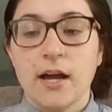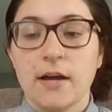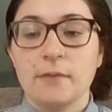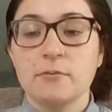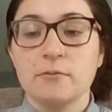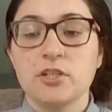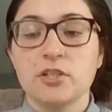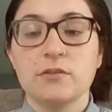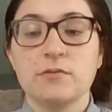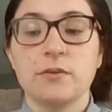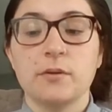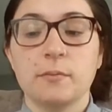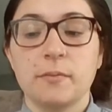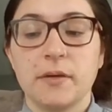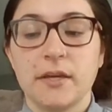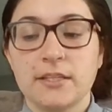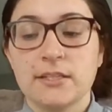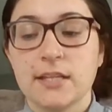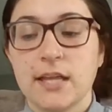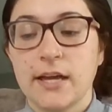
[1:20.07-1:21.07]
Just for
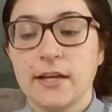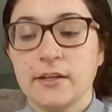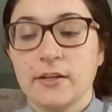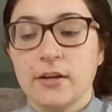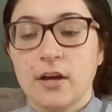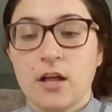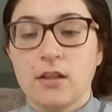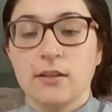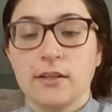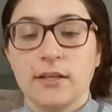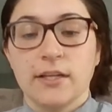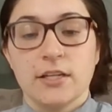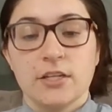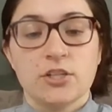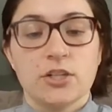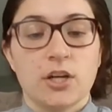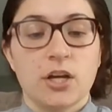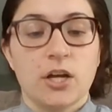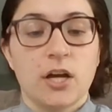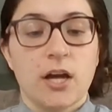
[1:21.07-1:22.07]
baseline
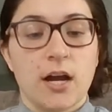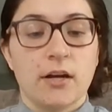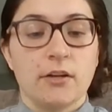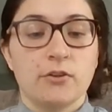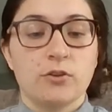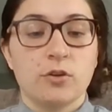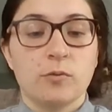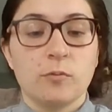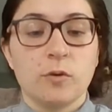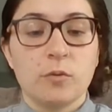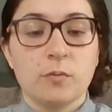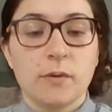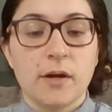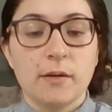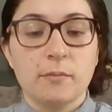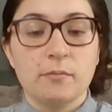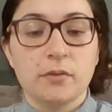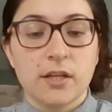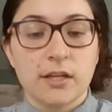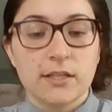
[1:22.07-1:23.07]
knowledge, our normal
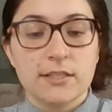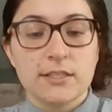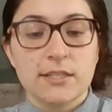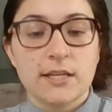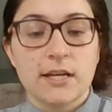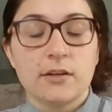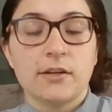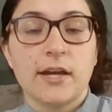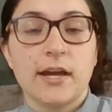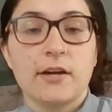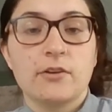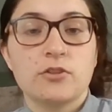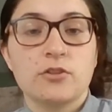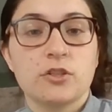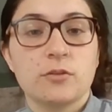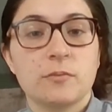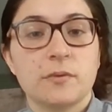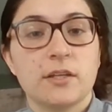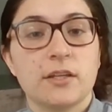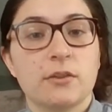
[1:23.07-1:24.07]
red blood cell count
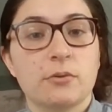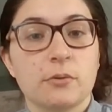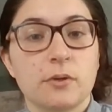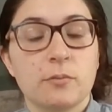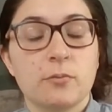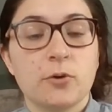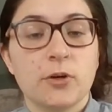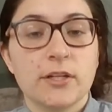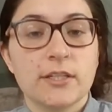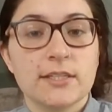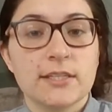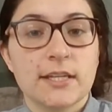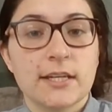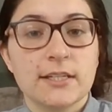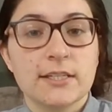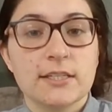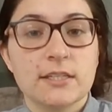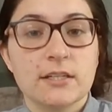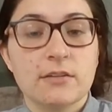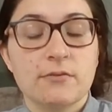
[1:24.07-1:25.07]
should be
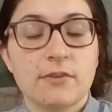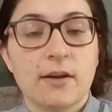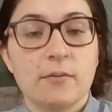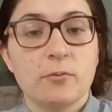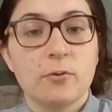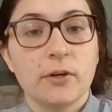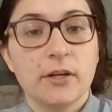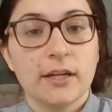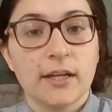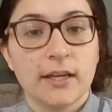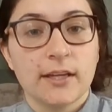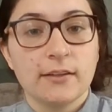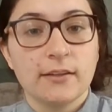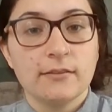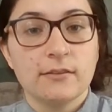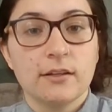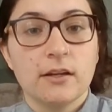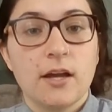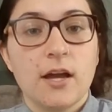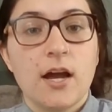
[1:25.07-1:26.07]
3.6 to 5.8.
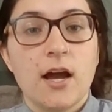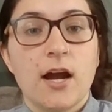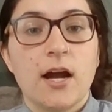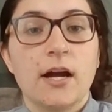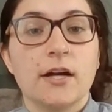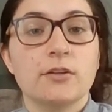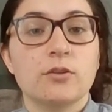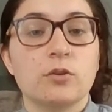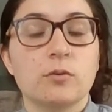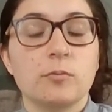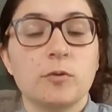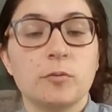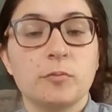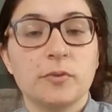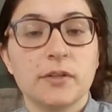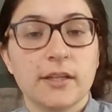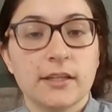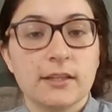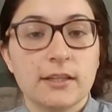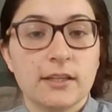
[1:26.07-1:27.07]
Our normal
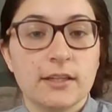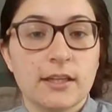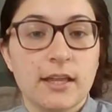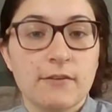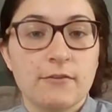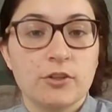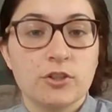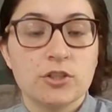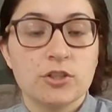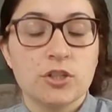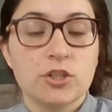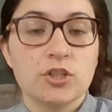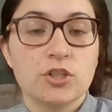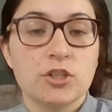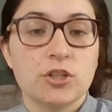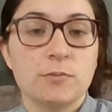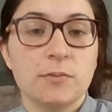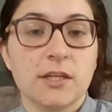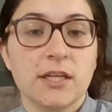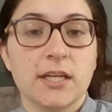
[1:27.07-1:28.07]
platelet levels
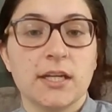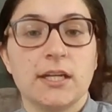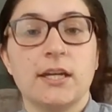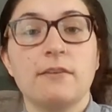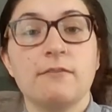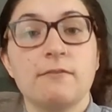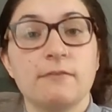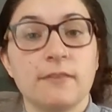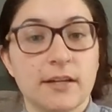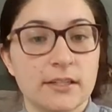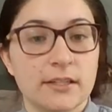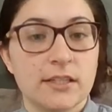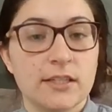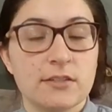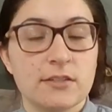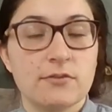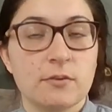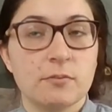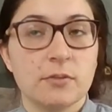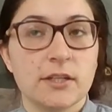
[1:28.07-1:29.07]
should be, it
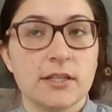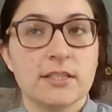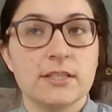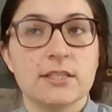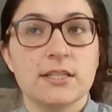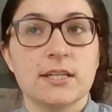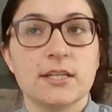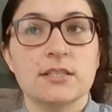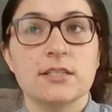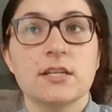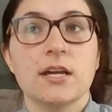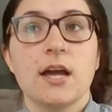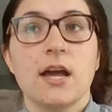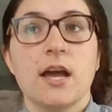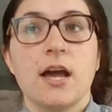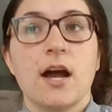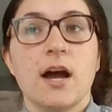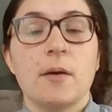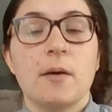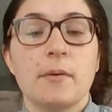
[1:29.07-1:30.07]
varies from places,
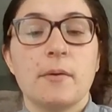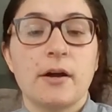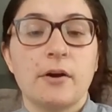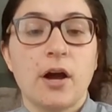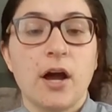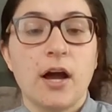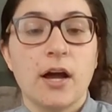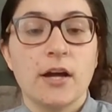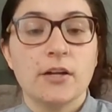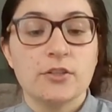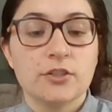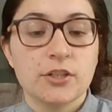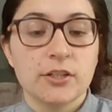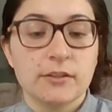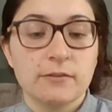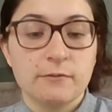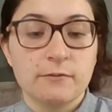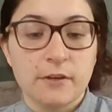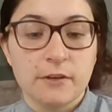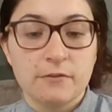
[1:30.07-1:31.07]
about
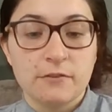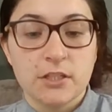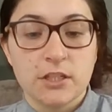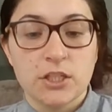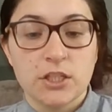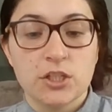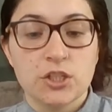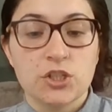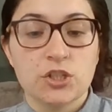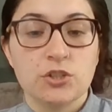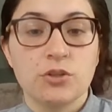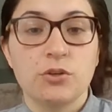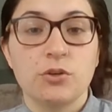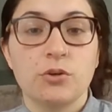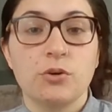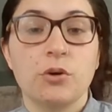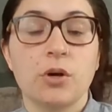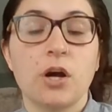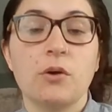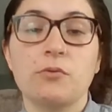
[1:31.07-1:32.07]
150
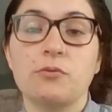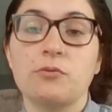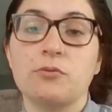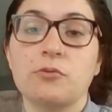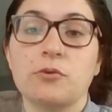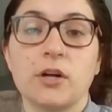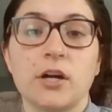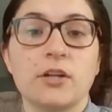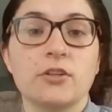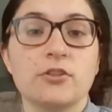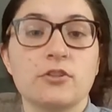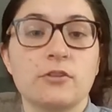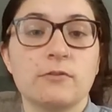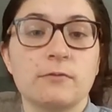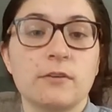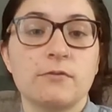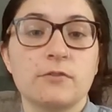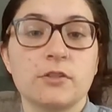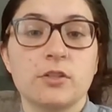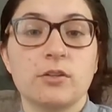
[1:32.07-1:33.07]
to
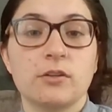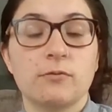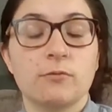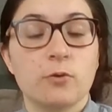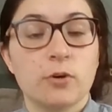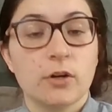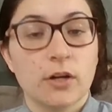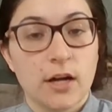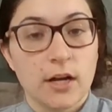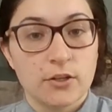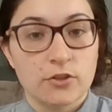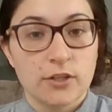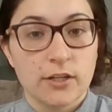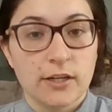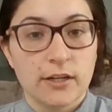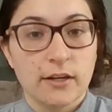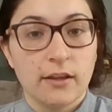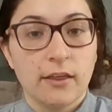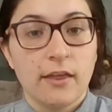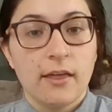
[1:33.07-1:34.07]
450 or
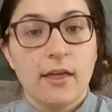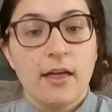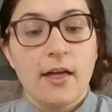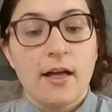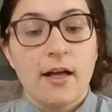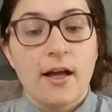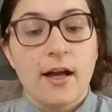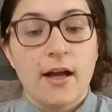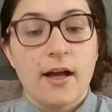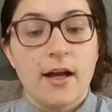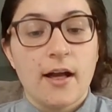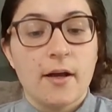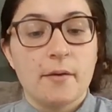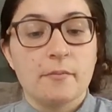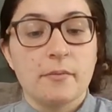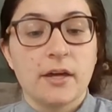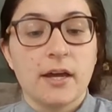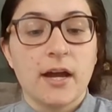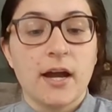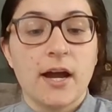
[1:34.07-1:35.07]
400.
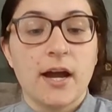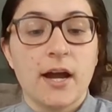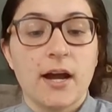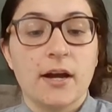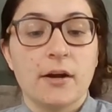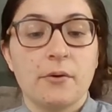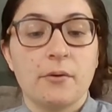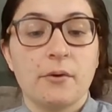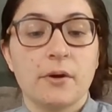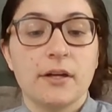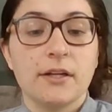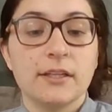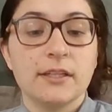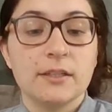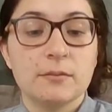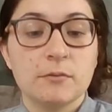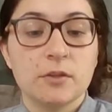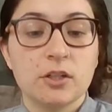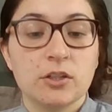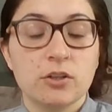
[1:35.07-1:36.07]
Our
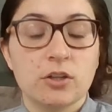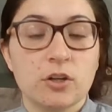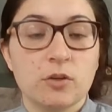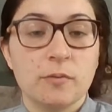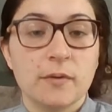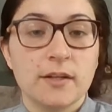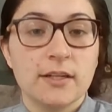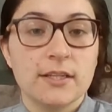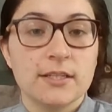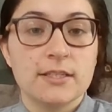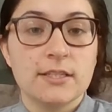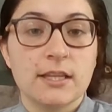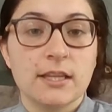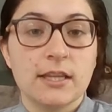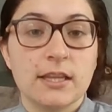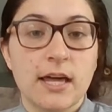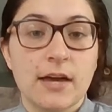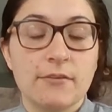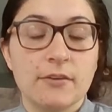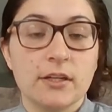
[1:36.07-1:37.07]
hemoglobin is
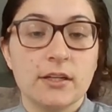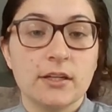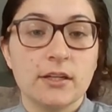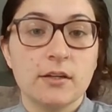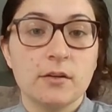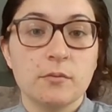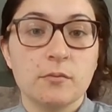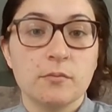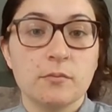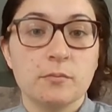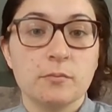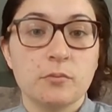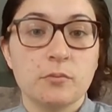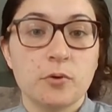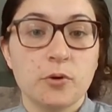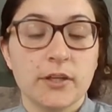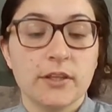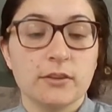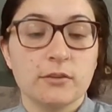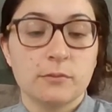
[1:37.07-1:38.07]
11.3
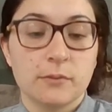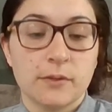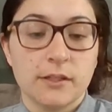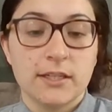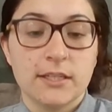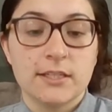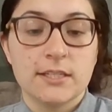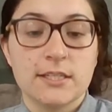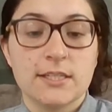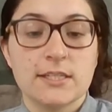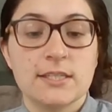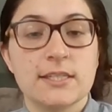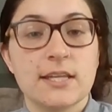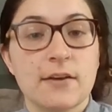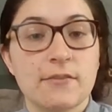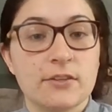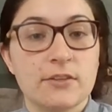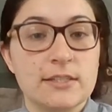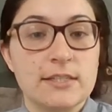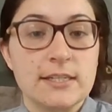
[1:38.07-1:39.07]
to
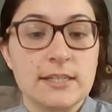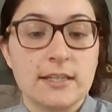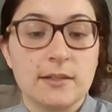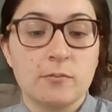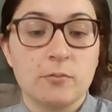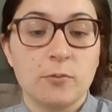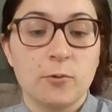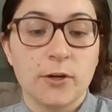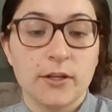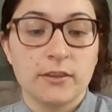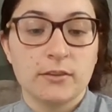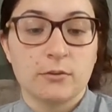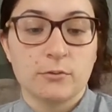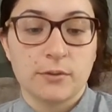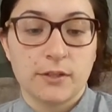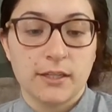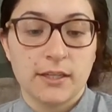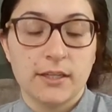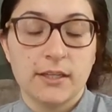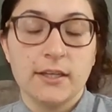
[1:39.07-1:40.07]

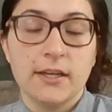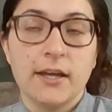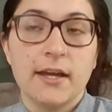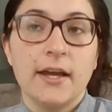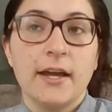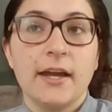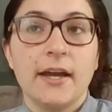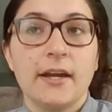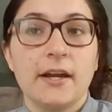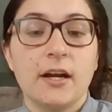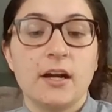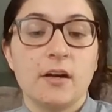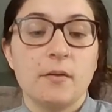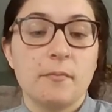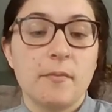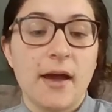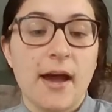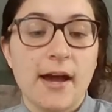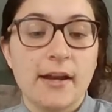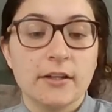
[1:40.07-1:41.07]
17.3, and our
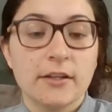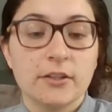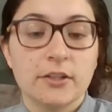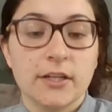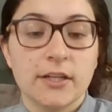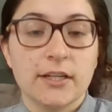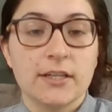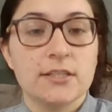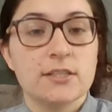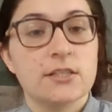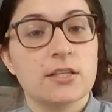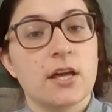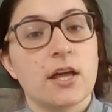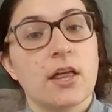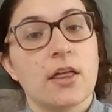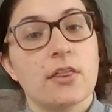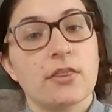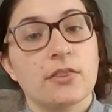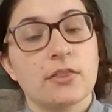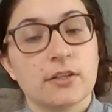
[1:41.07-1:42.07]
hematocrit is
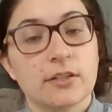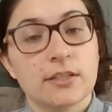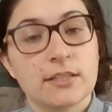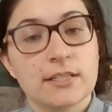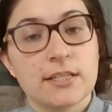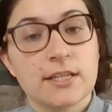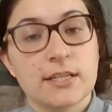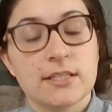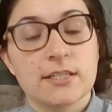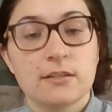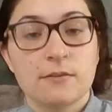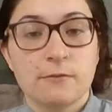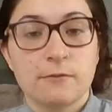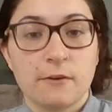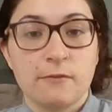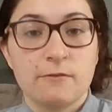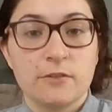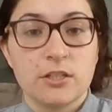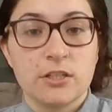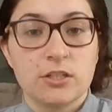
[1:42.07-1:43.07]
36 to
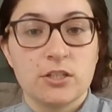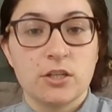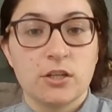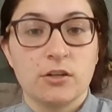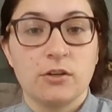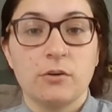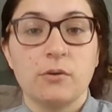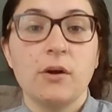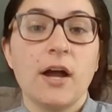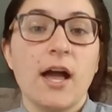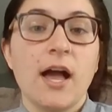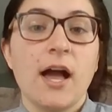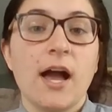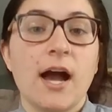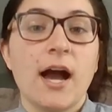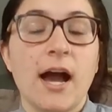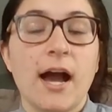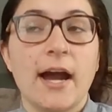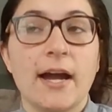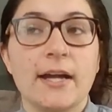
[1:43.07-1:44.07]
52.
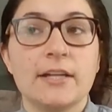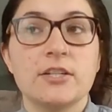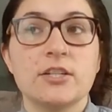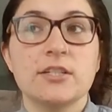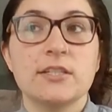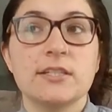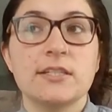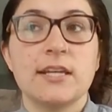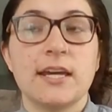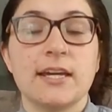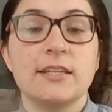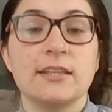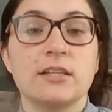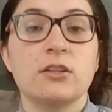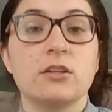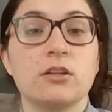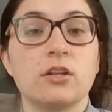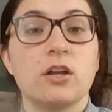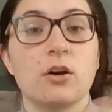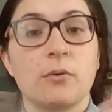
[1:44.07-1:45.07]
I just take the
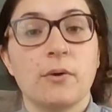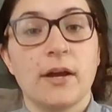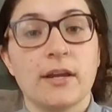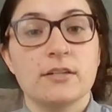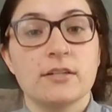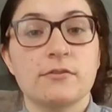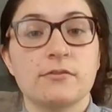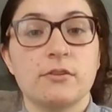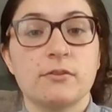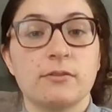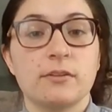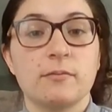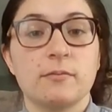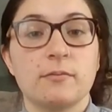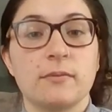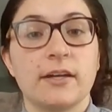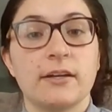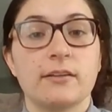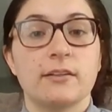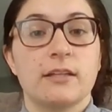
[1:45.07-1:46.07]
low end of the
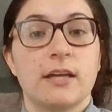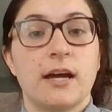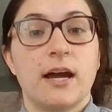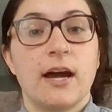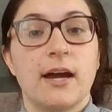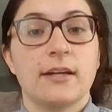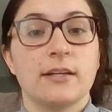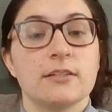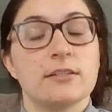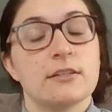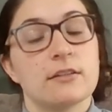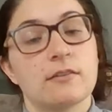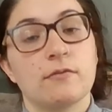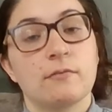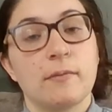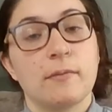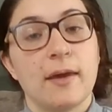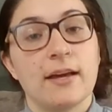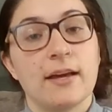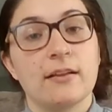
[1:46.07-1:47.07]
female and the high end of the
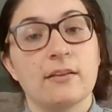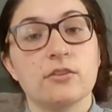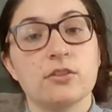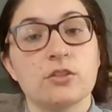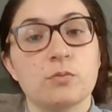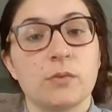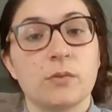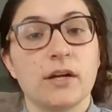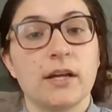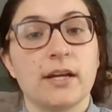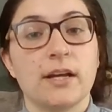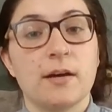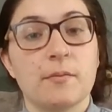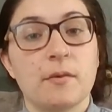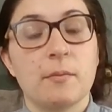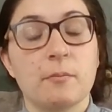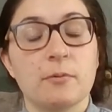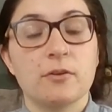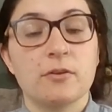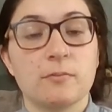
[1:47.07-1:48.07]
male when I come
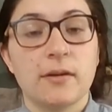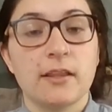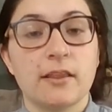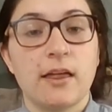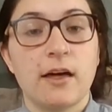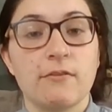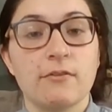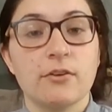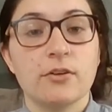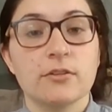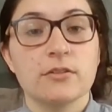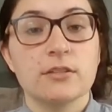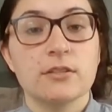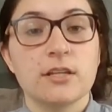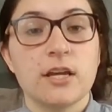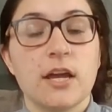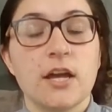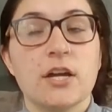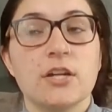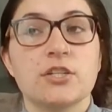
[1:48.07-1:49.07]
up with my levels,
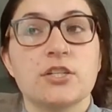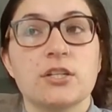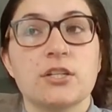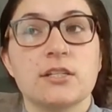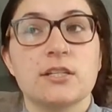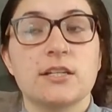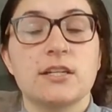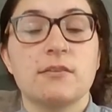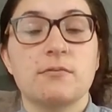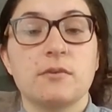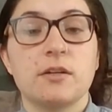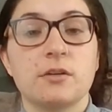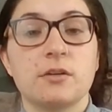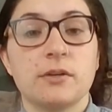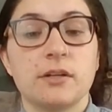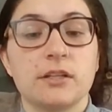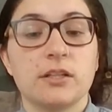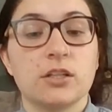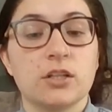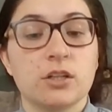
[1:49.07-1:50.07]
just to give me a
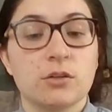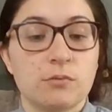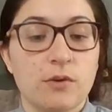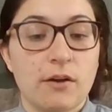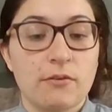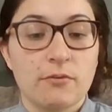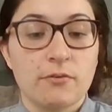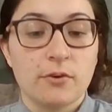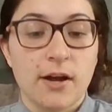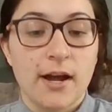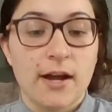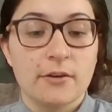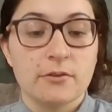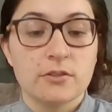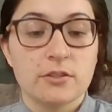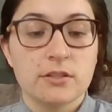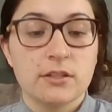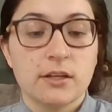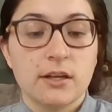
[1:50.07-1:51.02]
really good rough around.